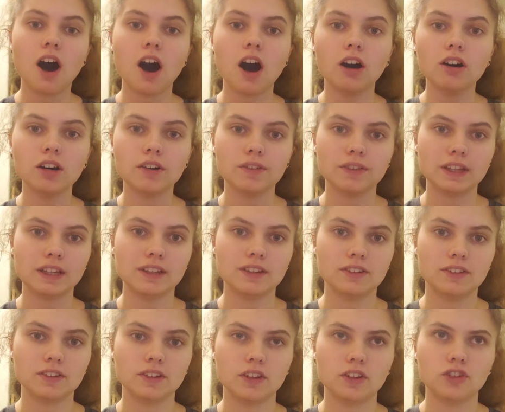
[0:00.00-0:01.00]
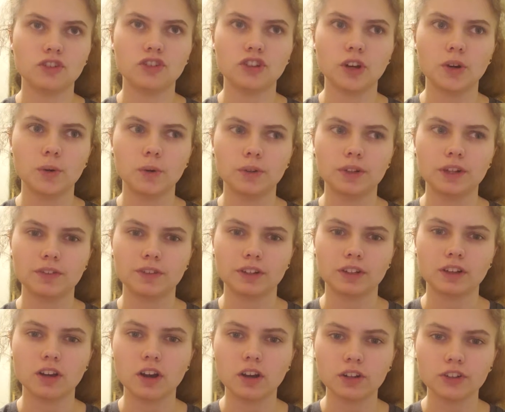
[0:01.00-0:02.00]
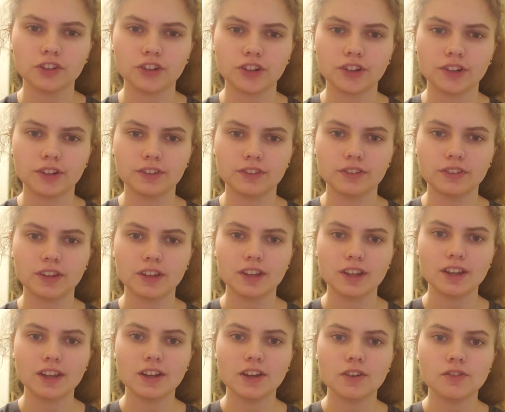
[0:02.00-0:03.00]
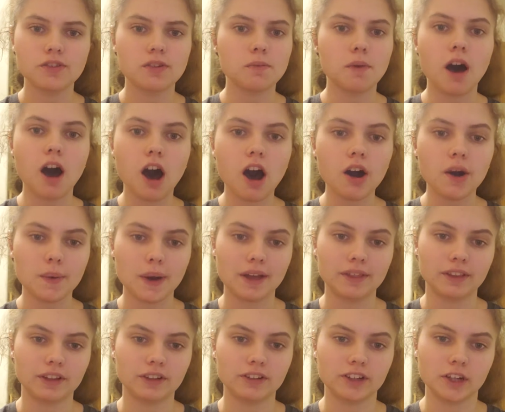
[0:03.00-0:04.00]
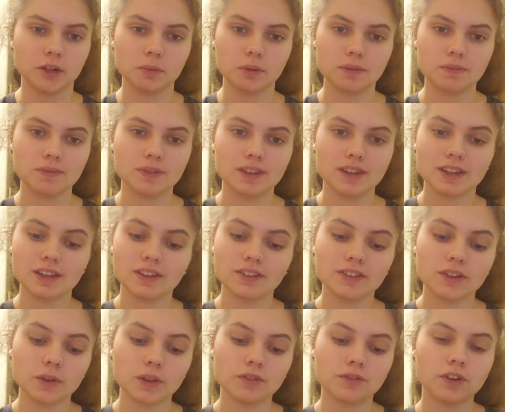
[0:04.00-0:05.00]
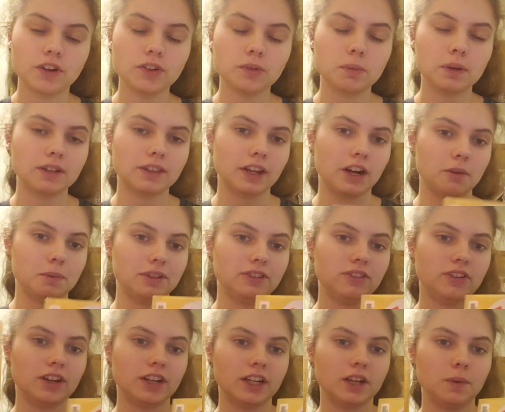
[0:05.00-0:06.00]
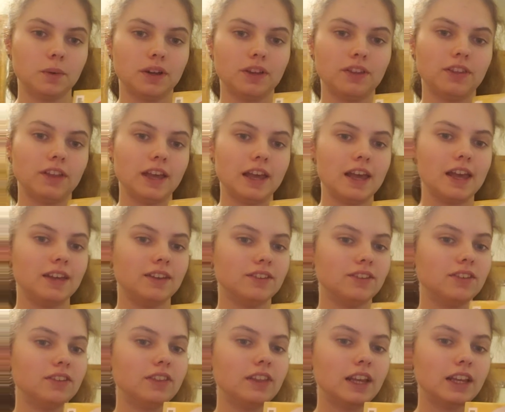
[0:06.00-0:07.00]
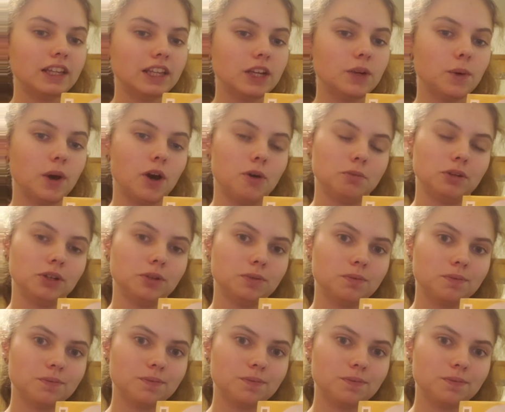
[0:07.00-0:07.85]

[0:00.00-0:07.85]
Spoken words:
All of these show different cultures from all around the globe. So the first book that I'll be starting with is You Elmo.